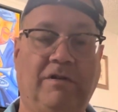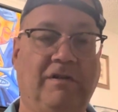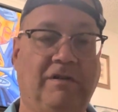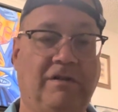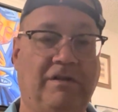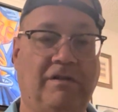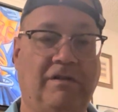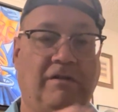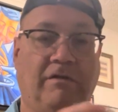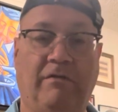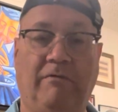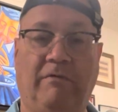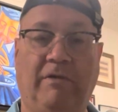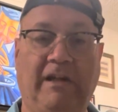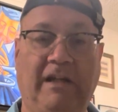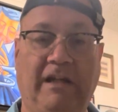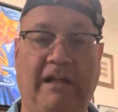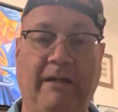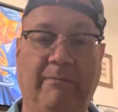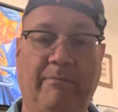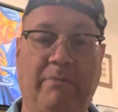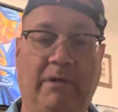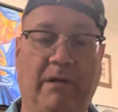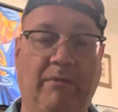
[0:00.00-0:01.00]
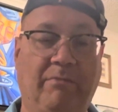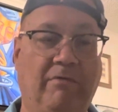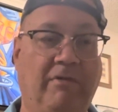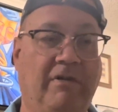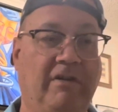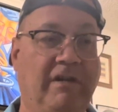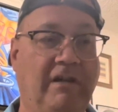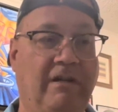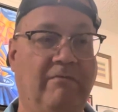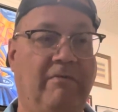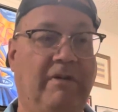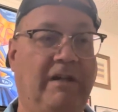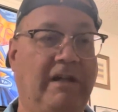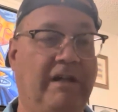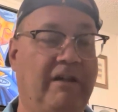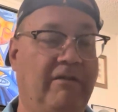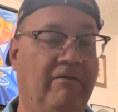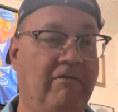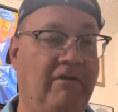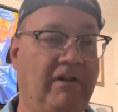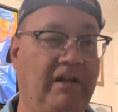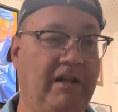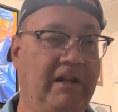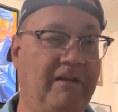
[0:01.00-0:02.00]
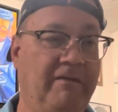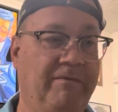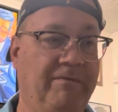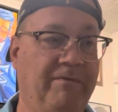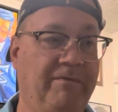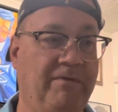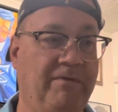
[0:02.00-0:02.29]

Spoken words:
so that we can keep up with it and we can read it.